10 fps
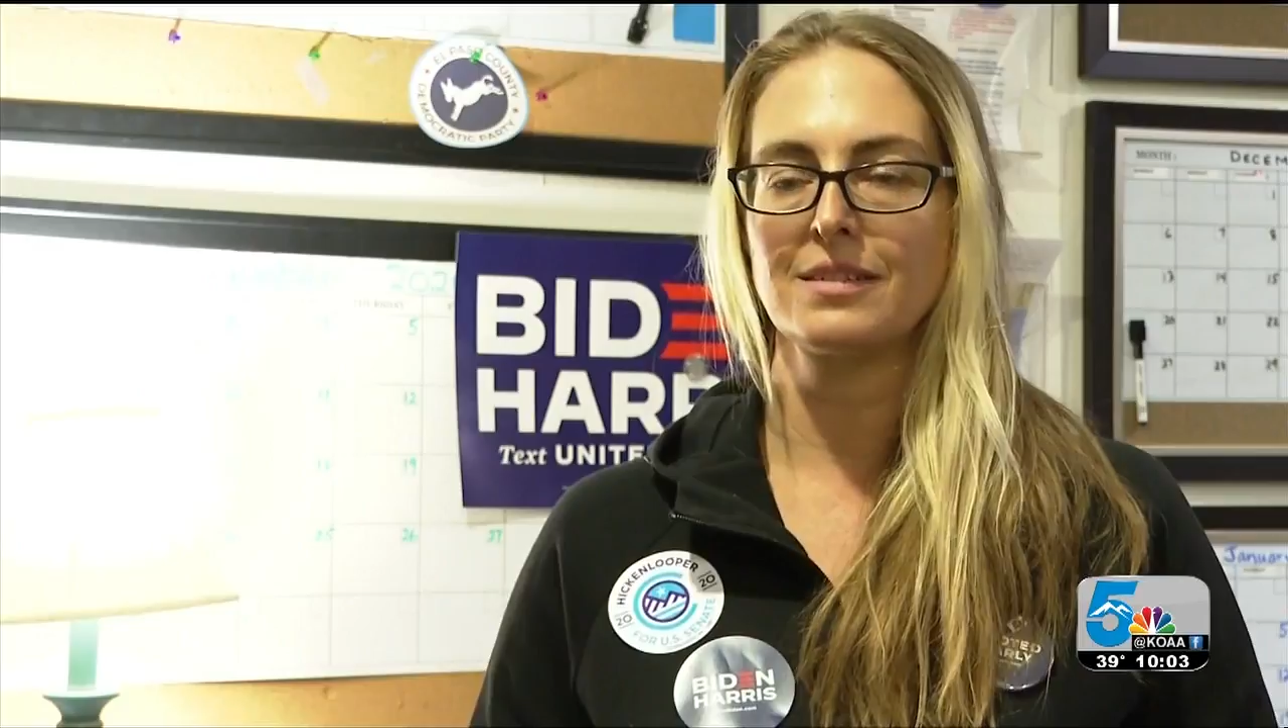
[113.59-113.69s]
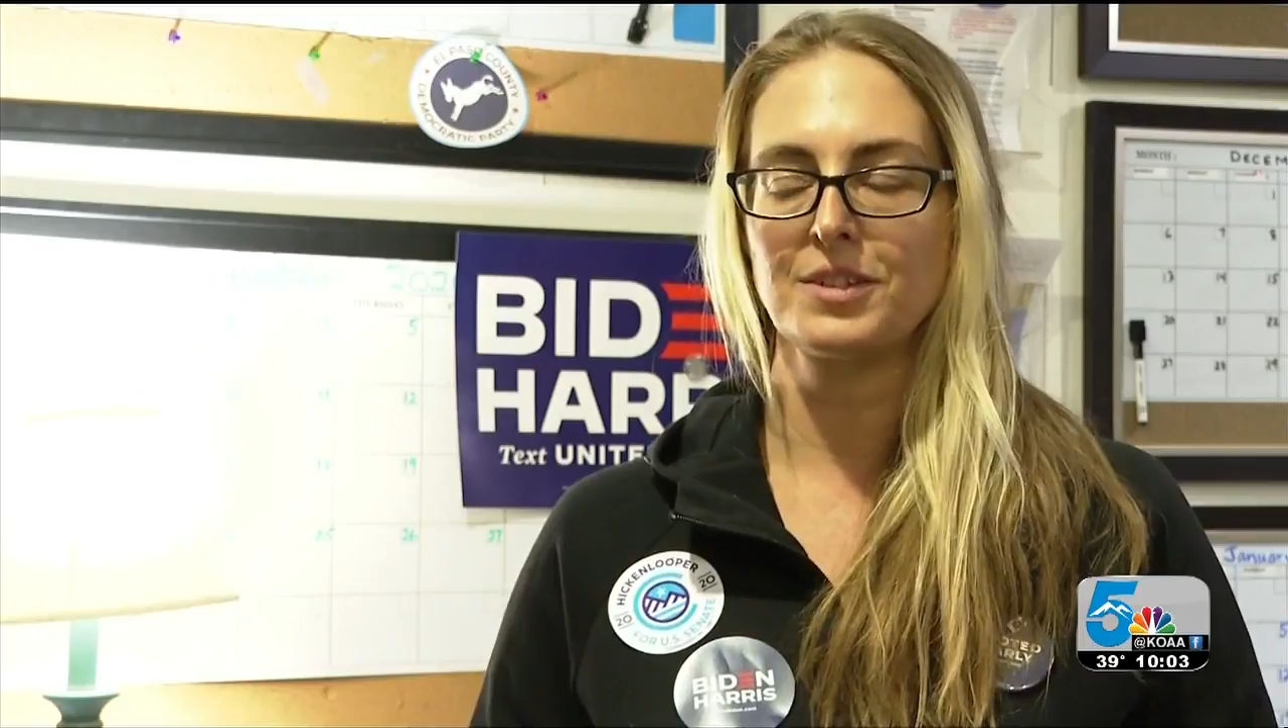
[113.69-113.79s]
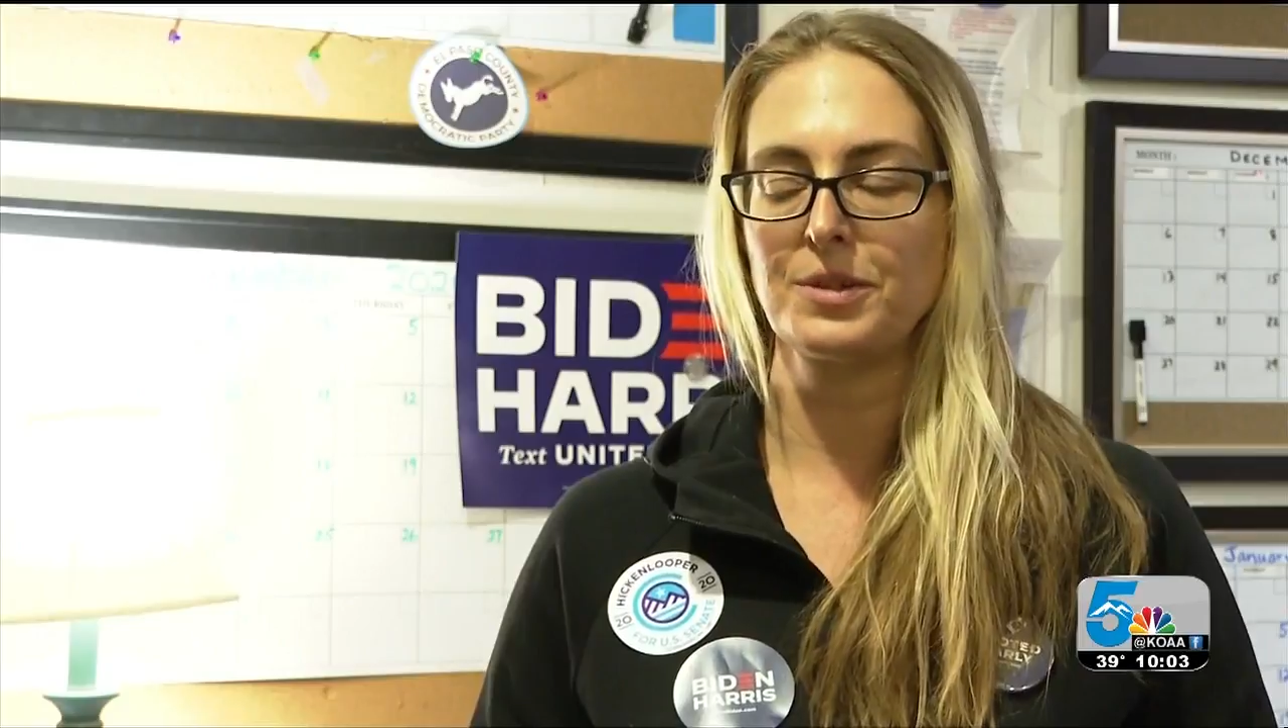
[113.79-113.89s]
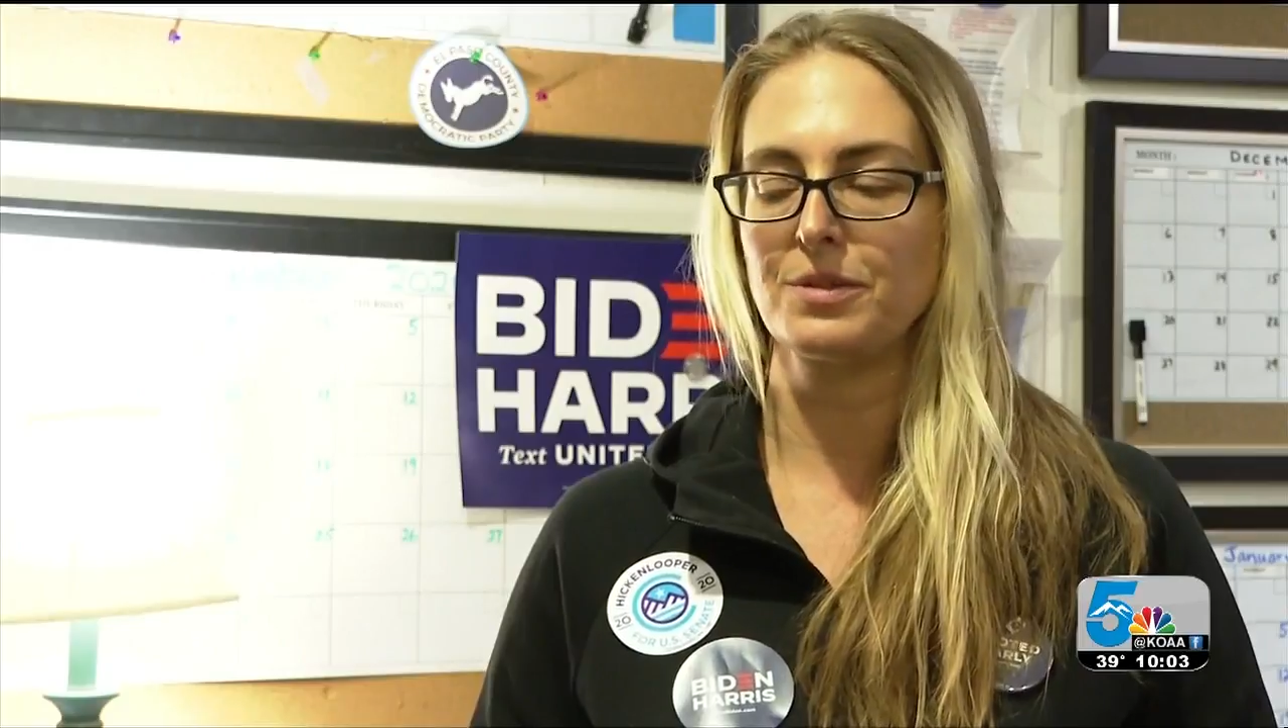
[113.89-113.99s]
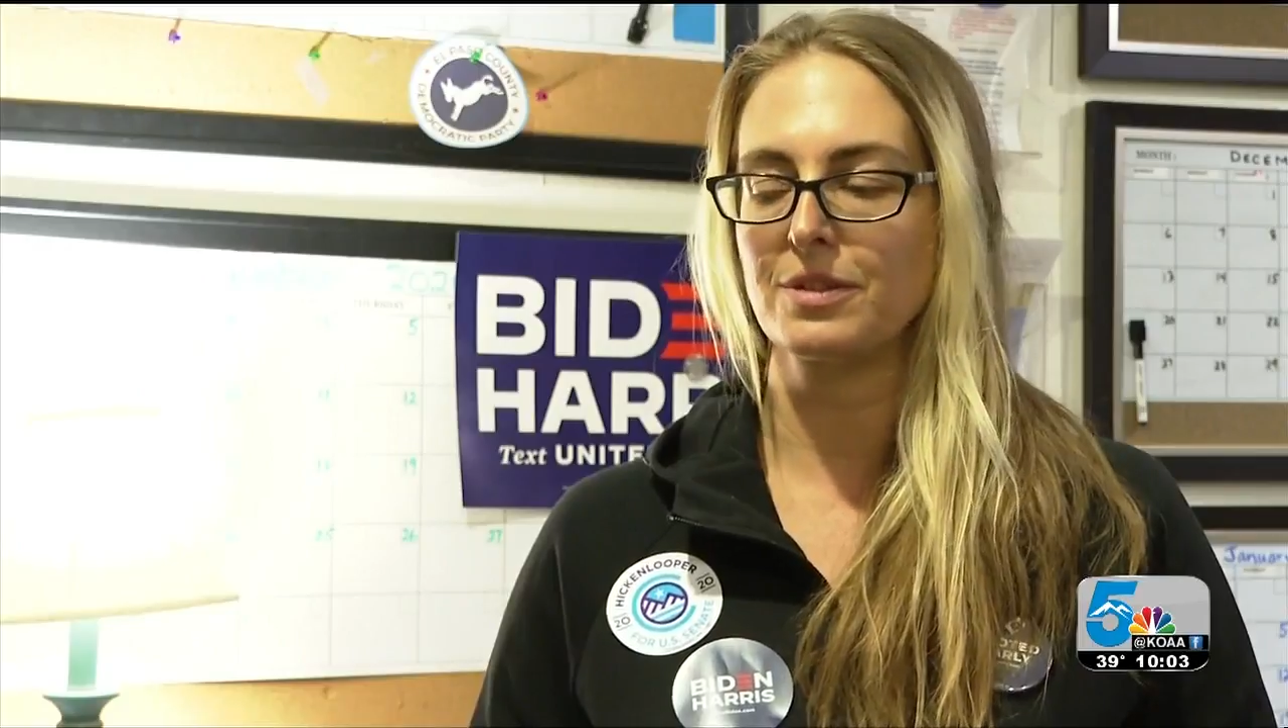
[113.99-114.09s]

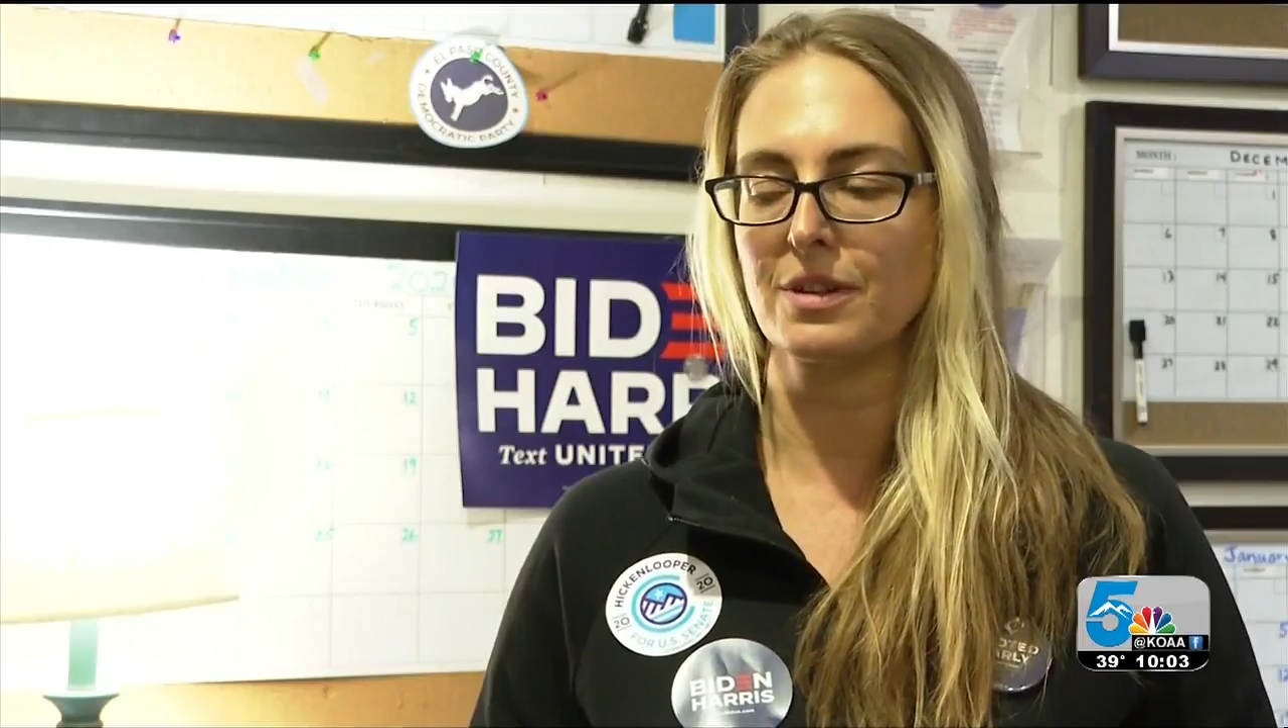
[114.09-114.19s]
to